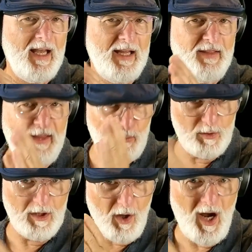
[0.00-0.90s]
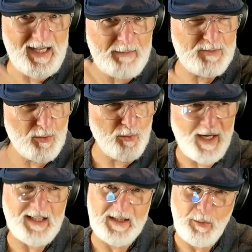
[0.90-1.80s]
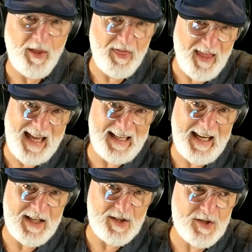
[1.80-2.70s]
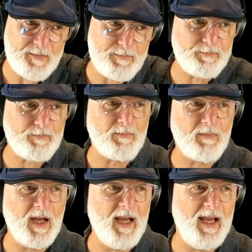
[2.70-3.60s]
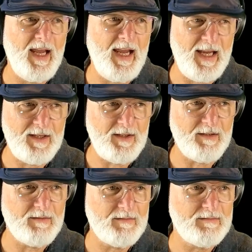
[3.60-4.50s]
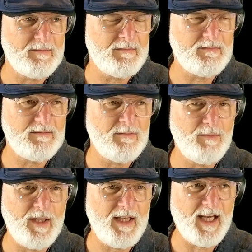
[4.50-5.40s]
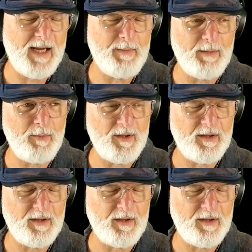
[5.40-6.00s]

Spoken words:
that would line up directly with that edge. And we came up with